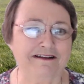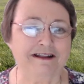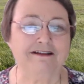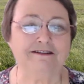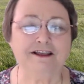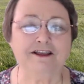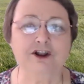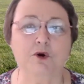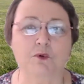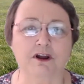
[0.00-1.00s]
Next thing you
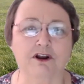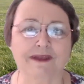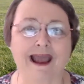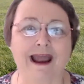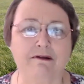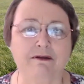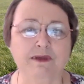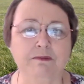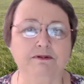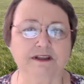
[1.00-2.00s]
know, we're going to be hiring
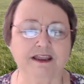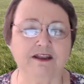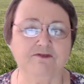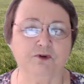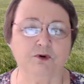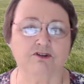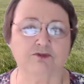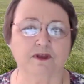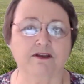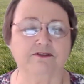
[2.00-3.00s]
people to eat for us
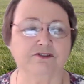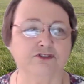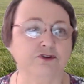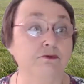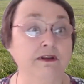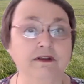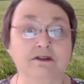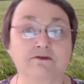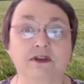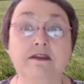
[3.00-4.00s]
because it's too
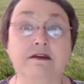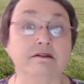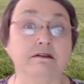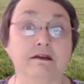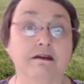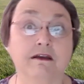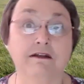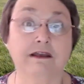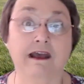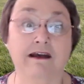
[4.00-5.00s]
inconvenient
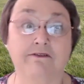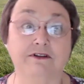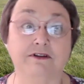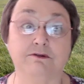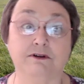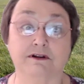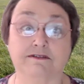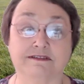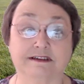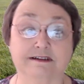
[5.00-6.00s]
to have to do it
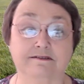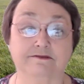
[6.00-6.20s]
ourselves.